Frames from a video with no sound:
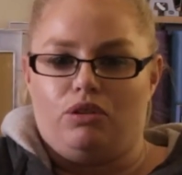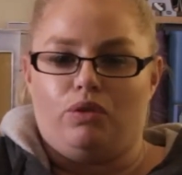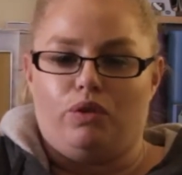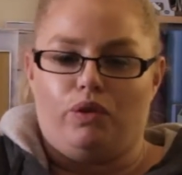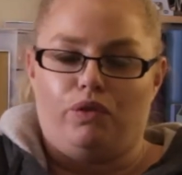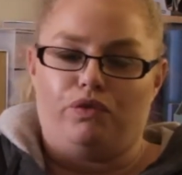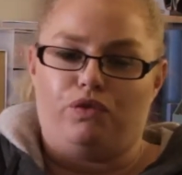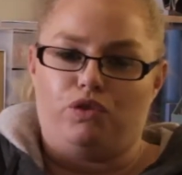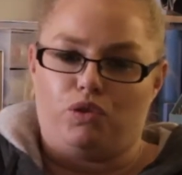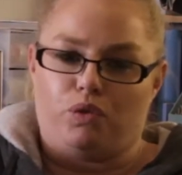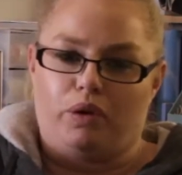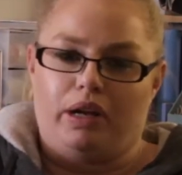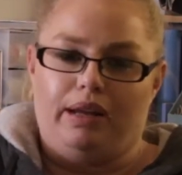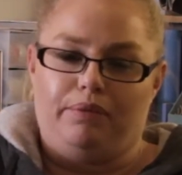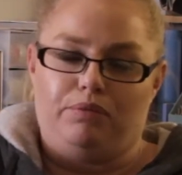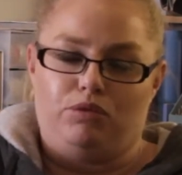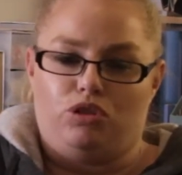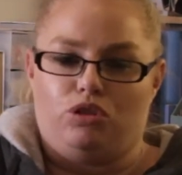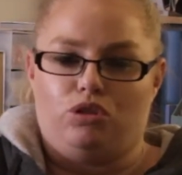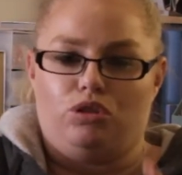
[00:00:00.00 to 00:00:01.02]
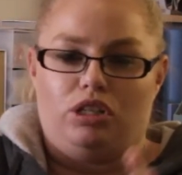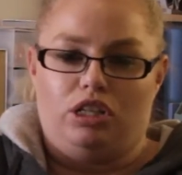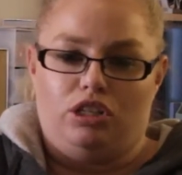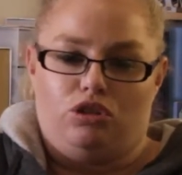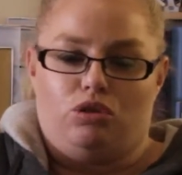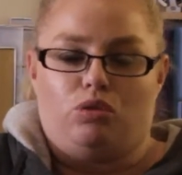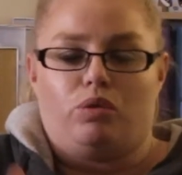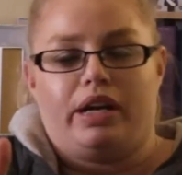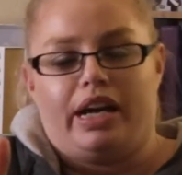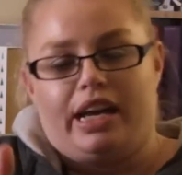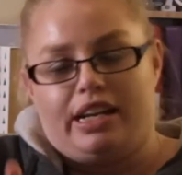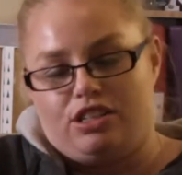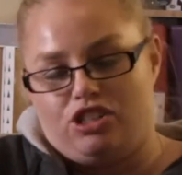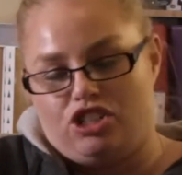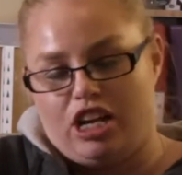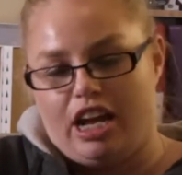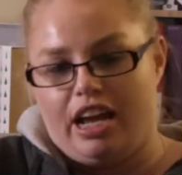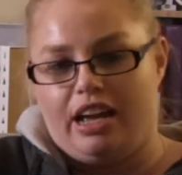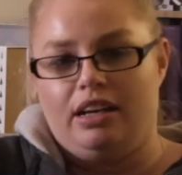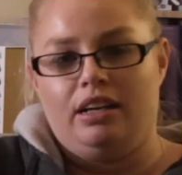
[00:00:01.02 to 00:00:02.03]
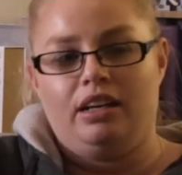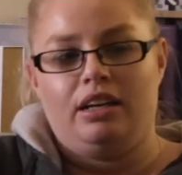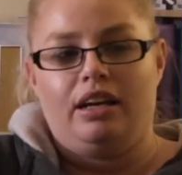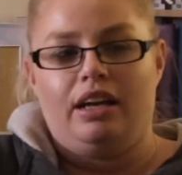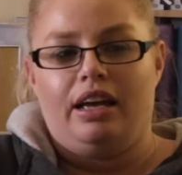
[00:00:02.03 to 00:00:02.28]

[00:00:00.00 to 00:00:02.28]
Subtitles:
of dream, do, enjoy and share.